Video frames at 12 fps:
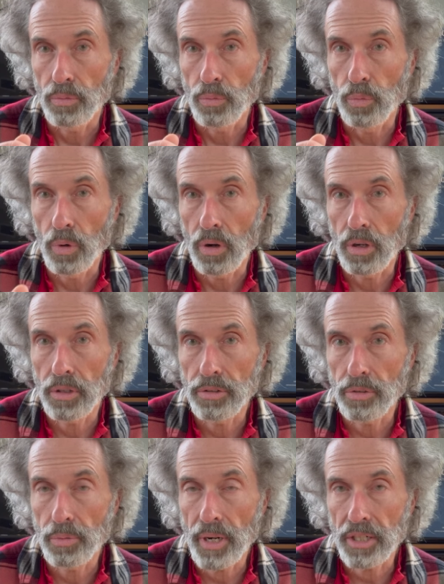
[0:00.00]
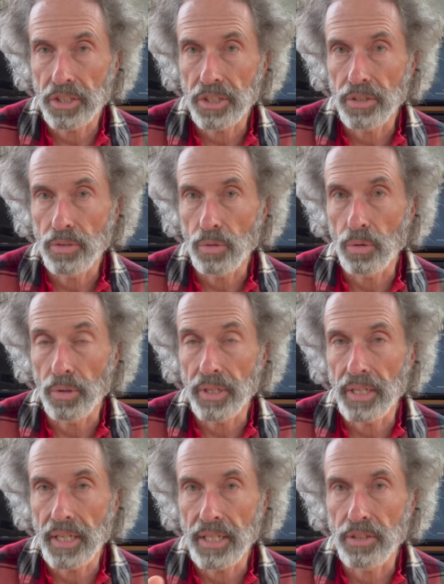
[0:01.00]
wrong direction or
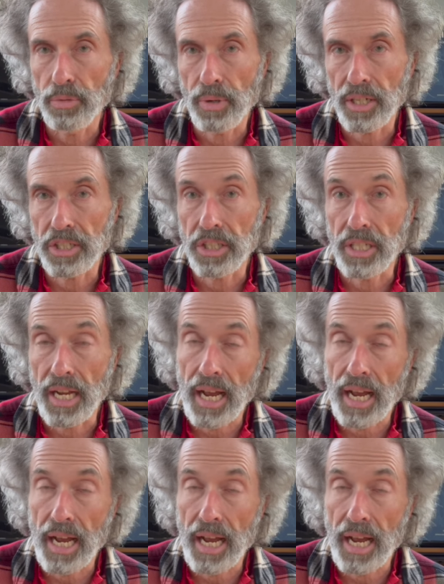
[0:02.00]
in a direction